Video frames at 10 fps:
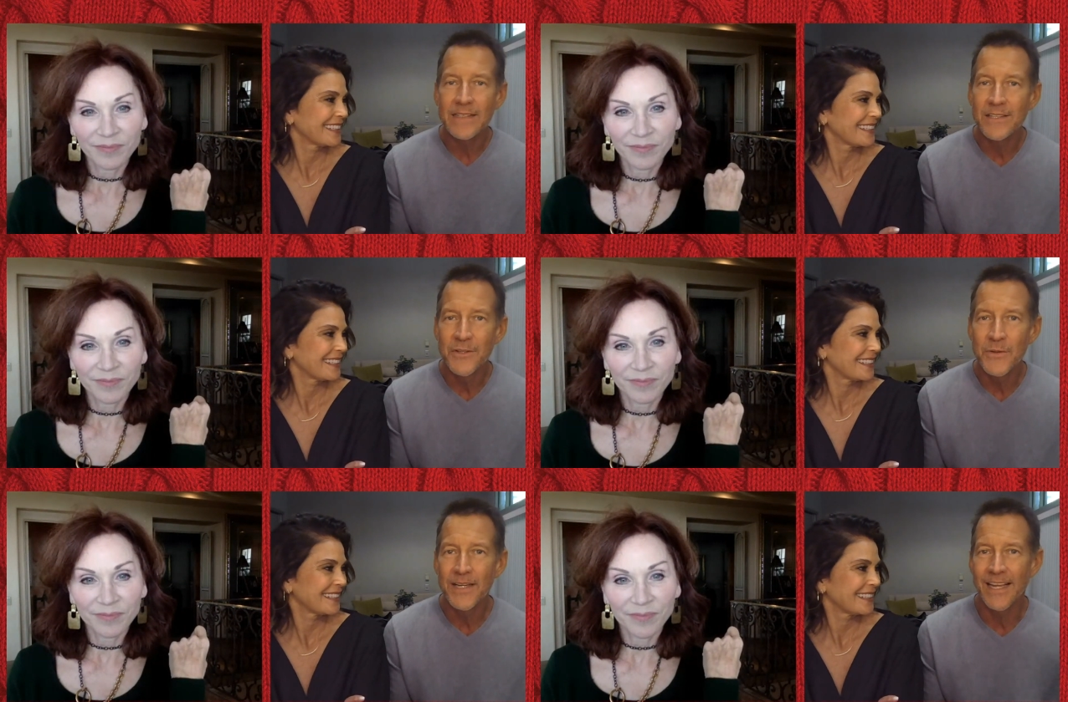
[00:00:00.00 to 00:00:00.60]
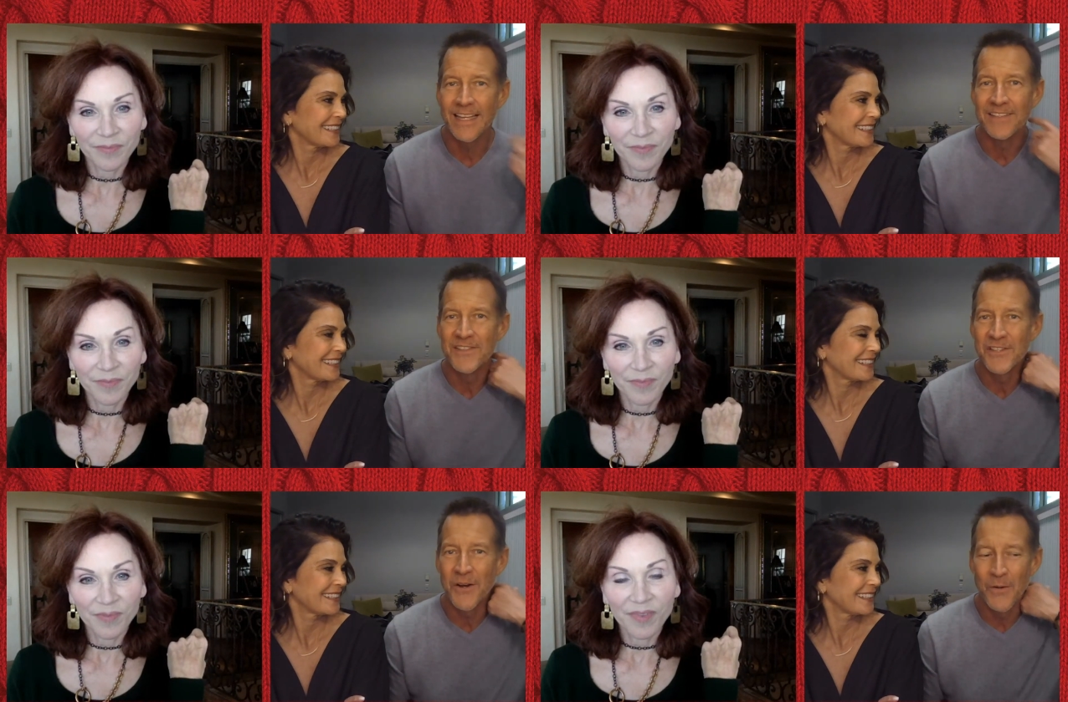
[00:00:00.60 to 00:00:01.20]
Speaker 1: really got to do it
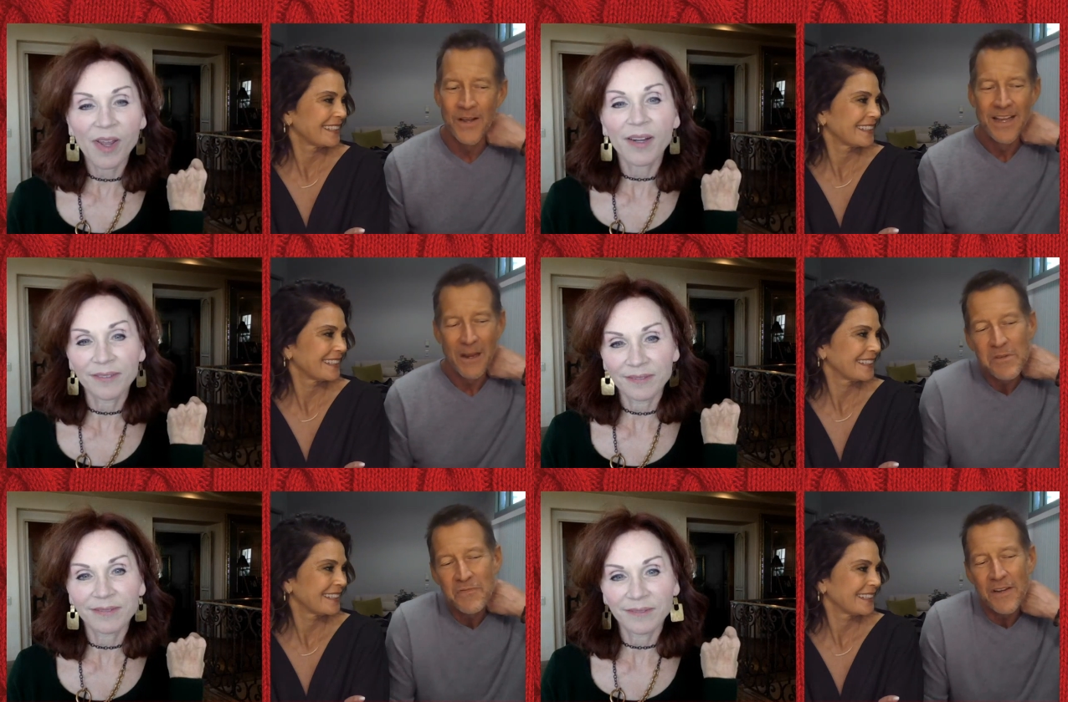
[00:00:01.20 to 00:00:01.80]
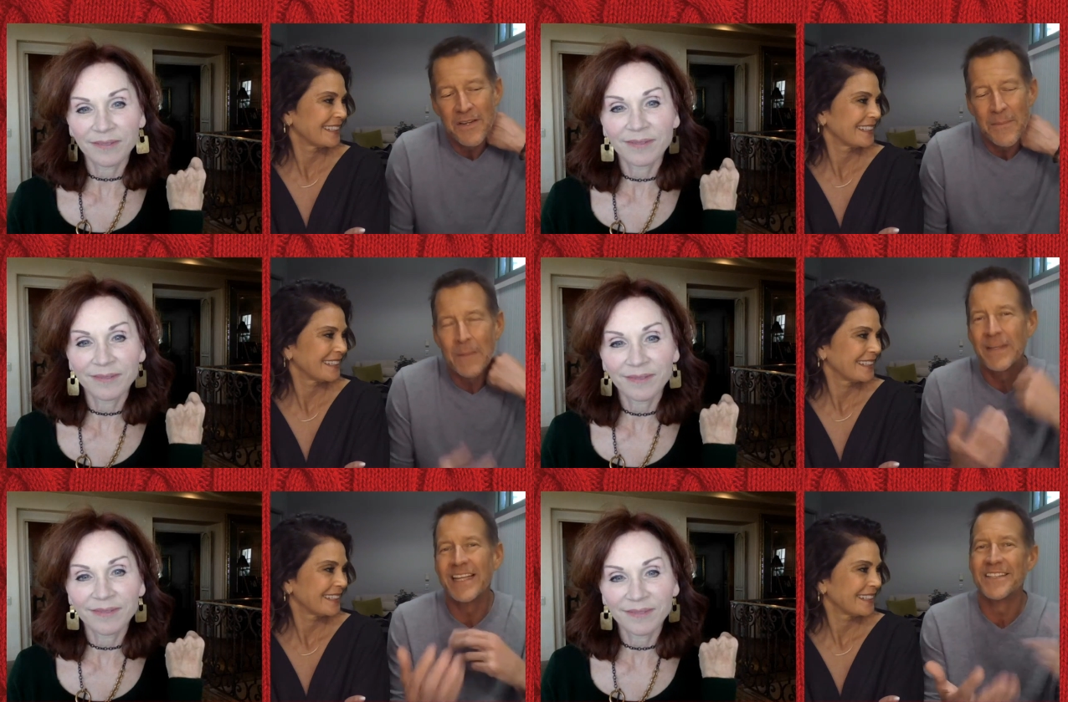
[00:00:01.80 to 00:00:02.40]
again. So yeah. it was fun to
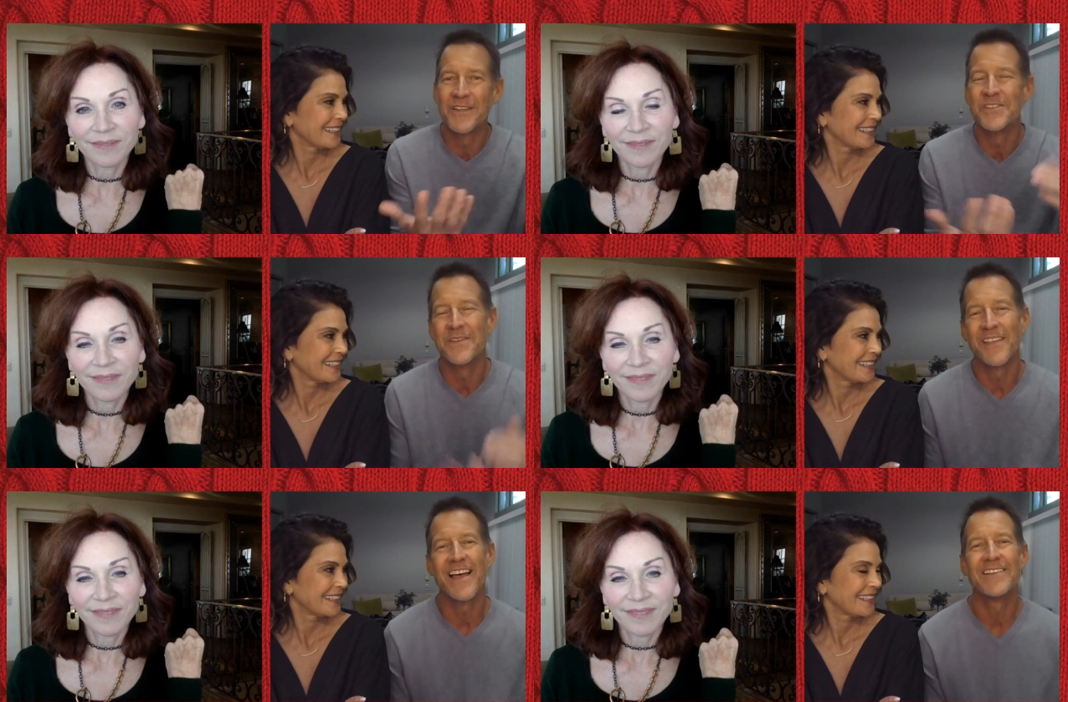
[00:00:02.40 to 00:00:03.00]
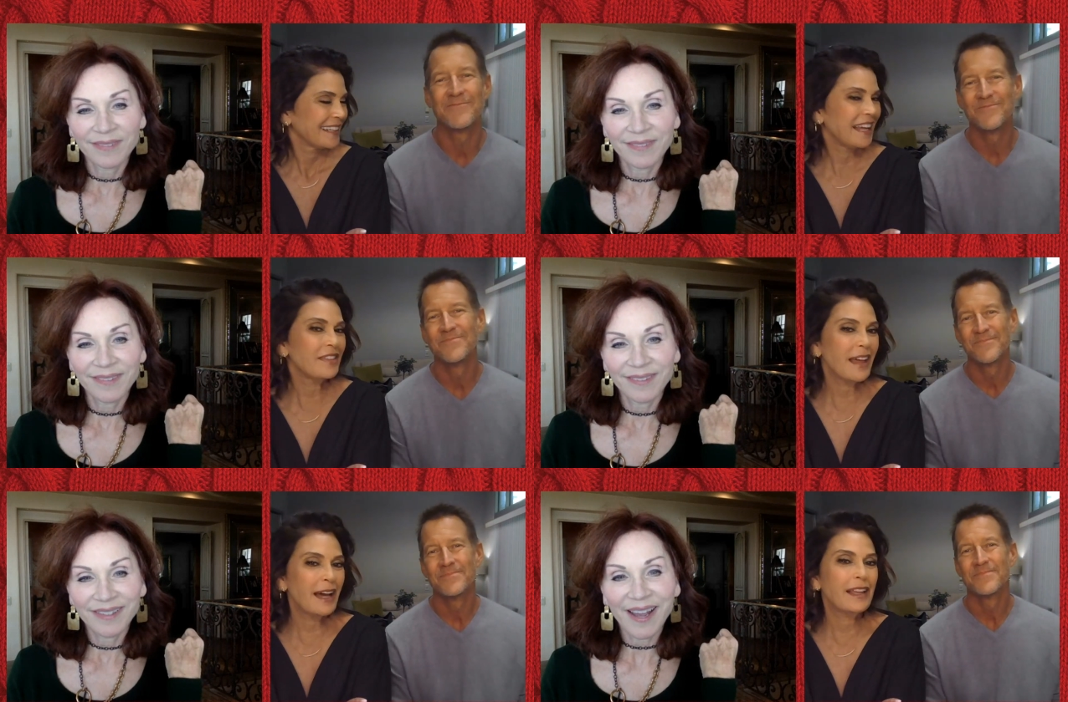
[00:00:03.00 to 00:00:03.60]
be able to get to do some of that
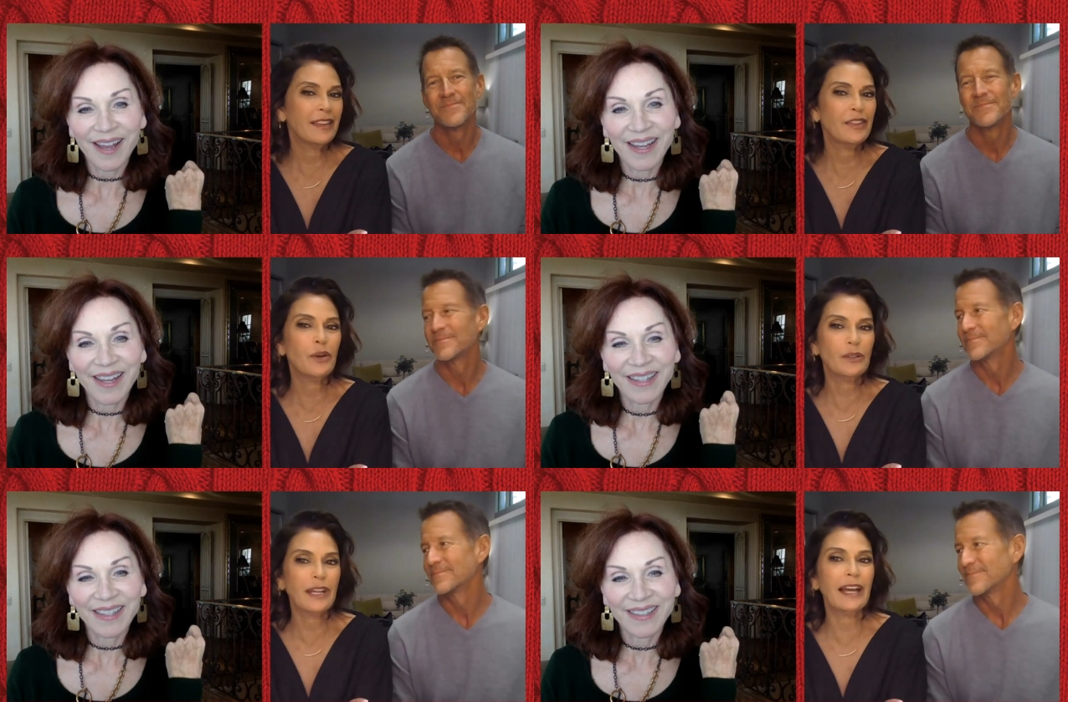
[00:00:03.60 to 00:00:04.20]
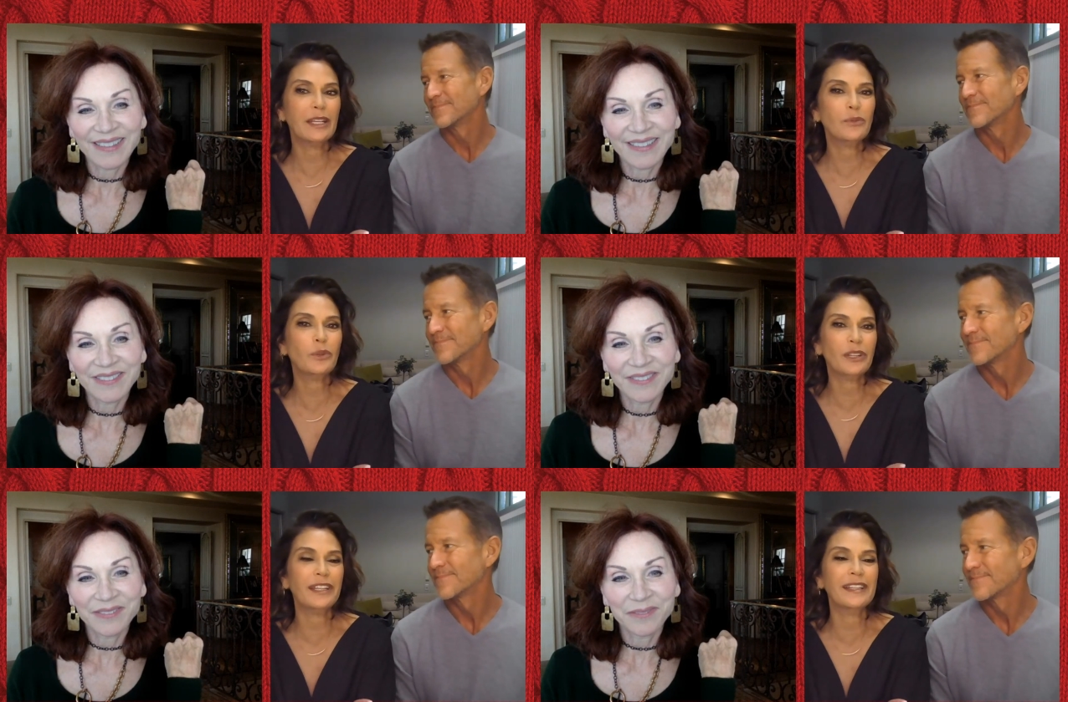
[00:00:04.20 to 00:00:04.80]
Speaker 2: and that and there, yeah, he
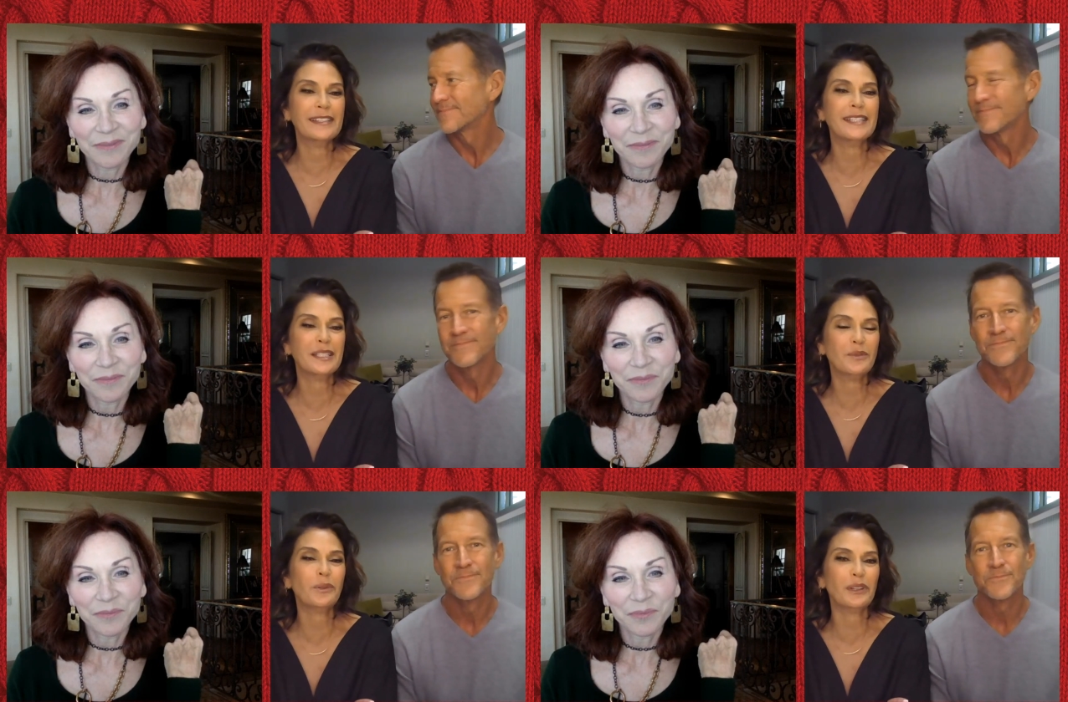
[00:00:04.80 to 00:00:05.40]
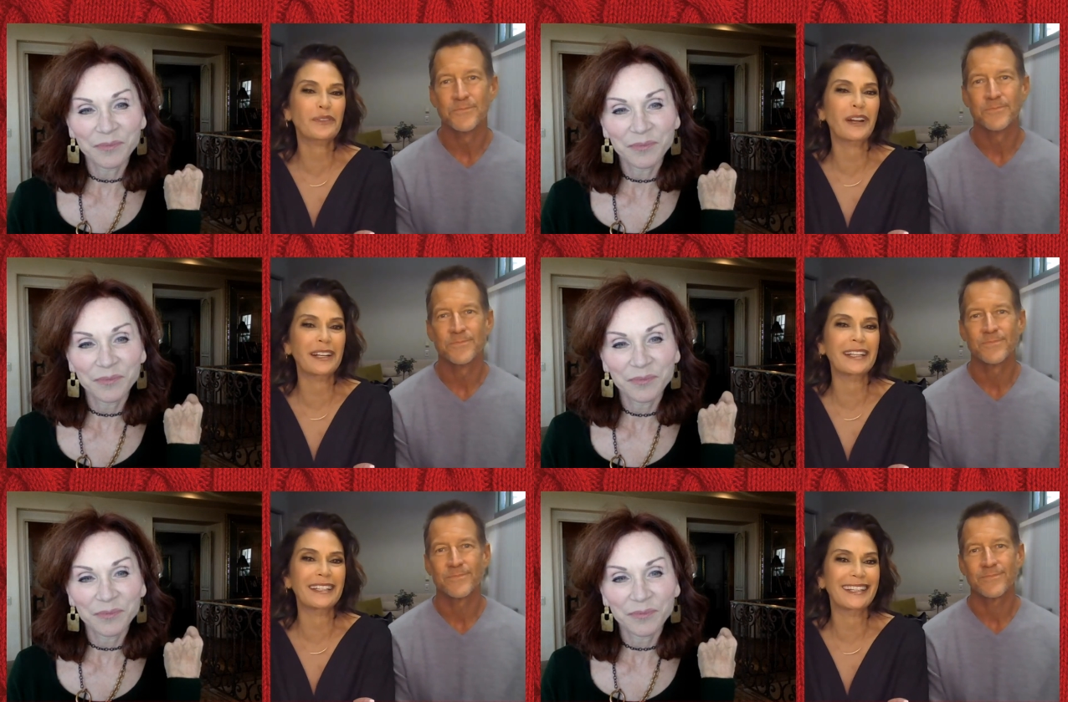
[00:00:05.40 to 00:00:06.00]
really is. He's really
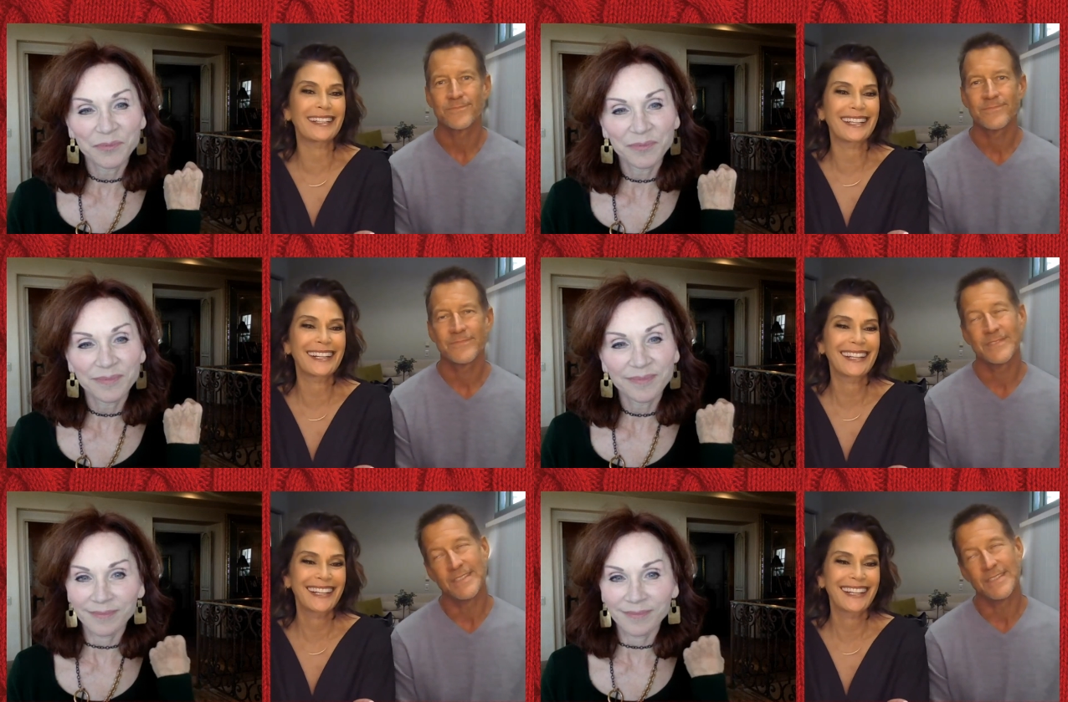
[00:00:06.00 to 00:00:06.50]
funny in it.